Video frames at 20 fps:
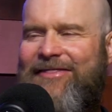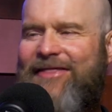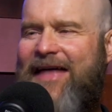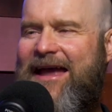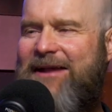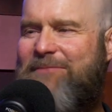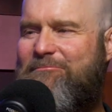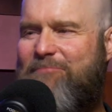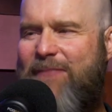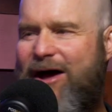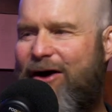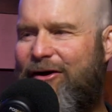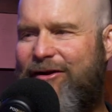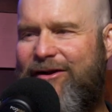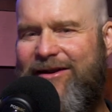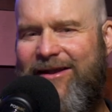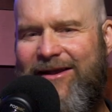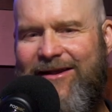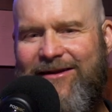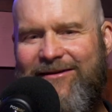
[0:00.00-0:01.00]
They'd have
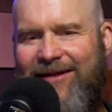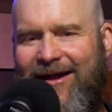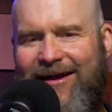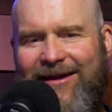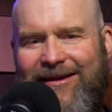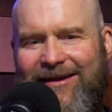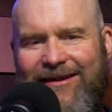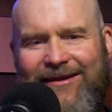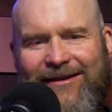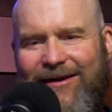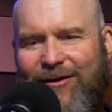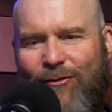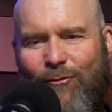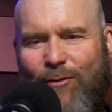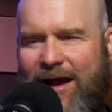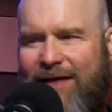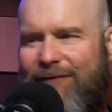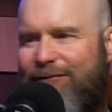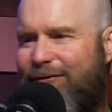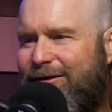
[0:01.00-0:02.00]
melded in like
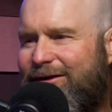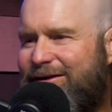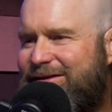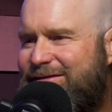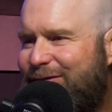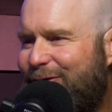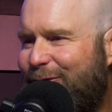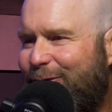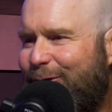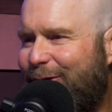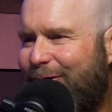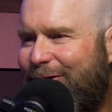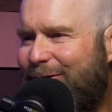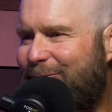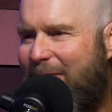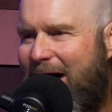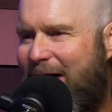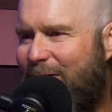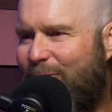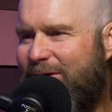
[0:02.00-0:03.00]
reverence for
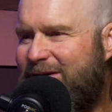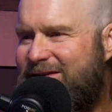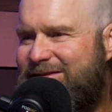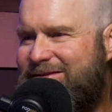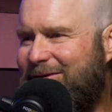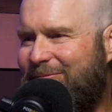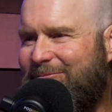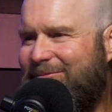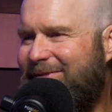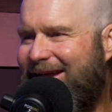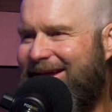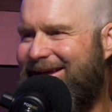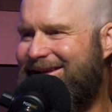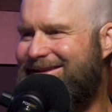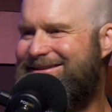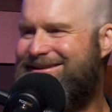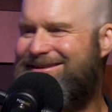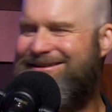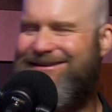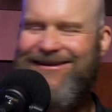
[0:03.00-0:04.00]
my wisdom.
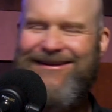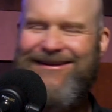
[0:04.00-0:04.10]
Yes.